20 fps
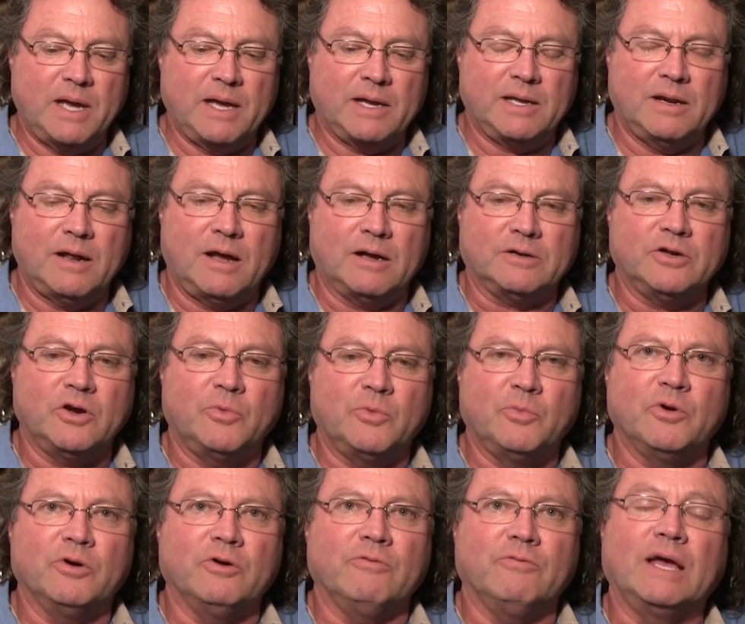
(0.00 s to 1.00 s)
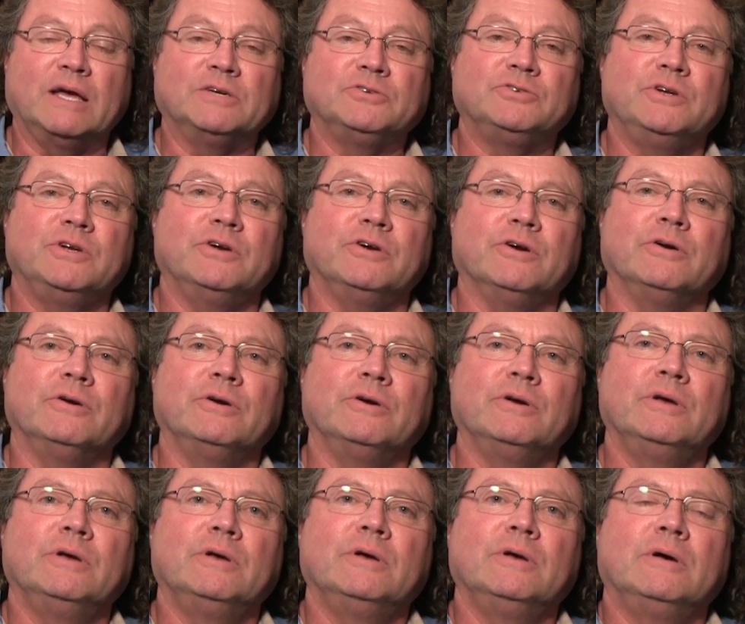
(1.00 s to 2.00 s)
back in October of last year
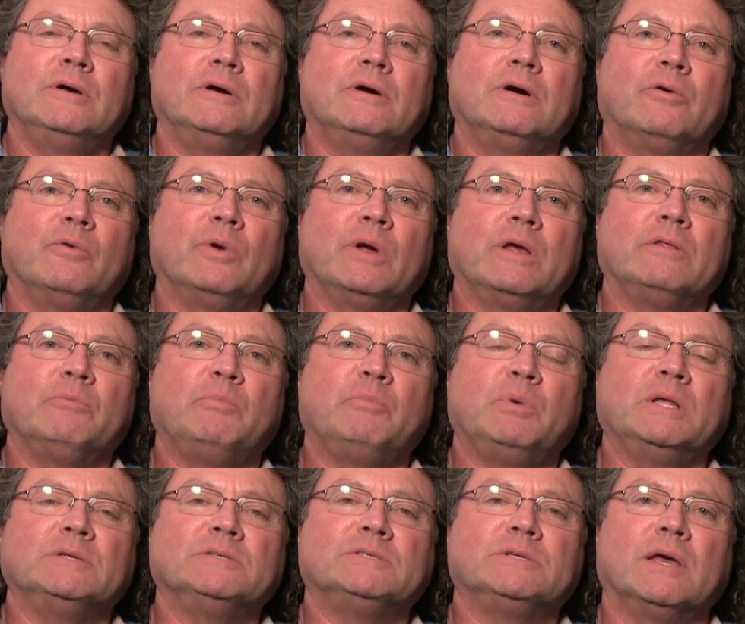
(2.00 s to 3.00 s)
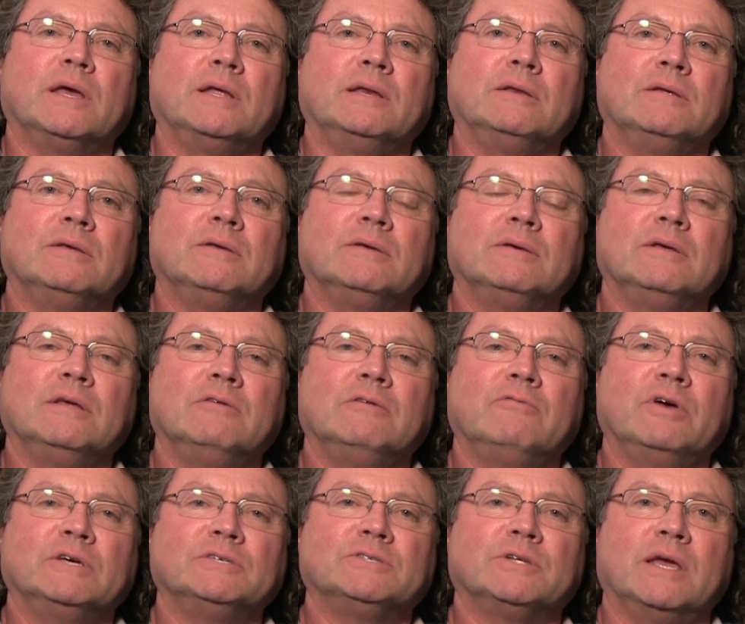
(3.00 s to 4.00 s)
around the Penn State
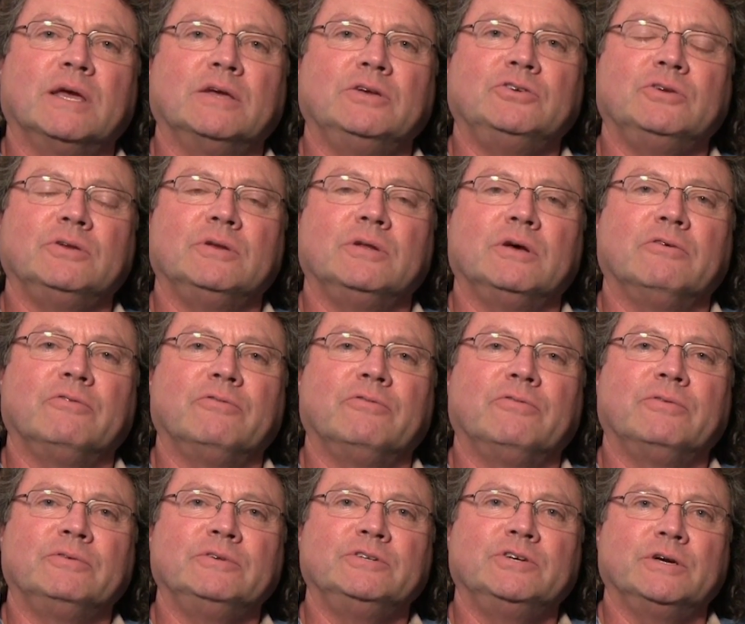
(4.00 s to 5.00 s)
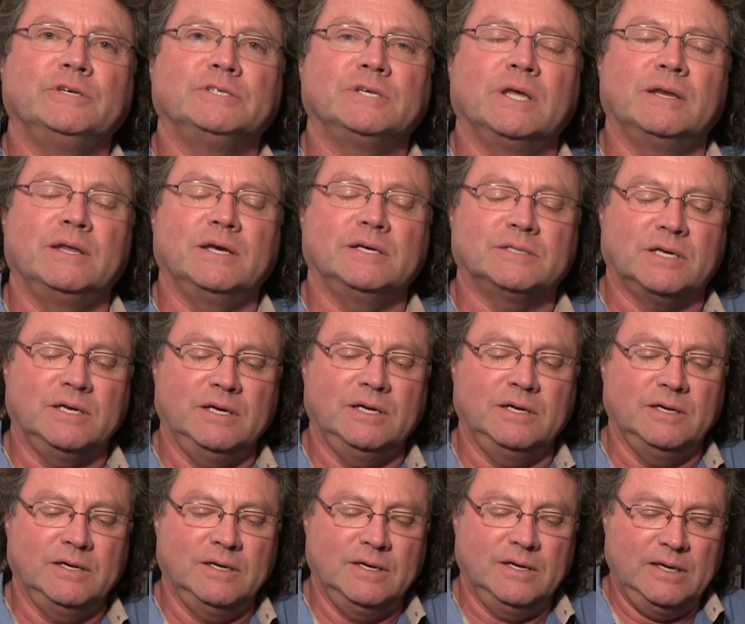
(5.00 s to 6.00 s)
investigation of Jerry Sandusky